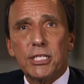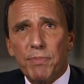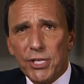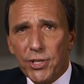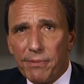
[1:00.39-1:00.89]

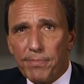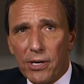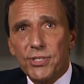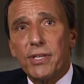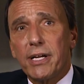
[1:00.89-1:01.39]
especially in
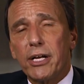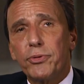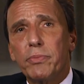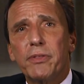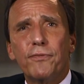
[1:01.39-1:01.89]
parts of the
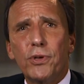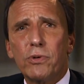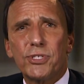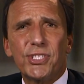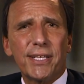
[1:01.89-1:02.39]
country with
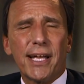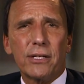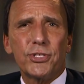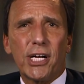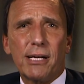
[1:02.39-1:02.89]
fewer
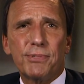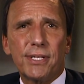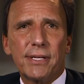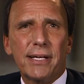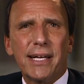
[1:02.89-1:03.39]
sit-down jobs
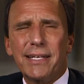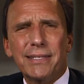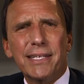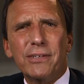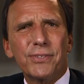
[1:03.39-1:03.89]
and
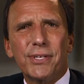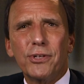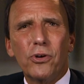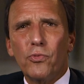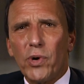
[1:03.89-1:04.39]
little to
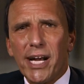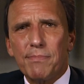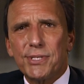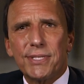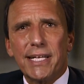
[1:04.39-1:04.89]
no
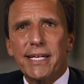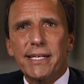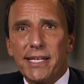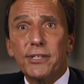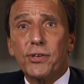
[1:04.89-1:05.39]
ramps
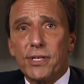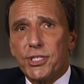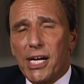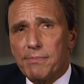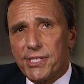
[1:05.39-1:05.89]
leading into the
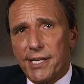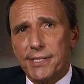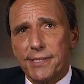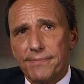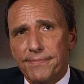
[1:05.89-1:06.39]
job sites.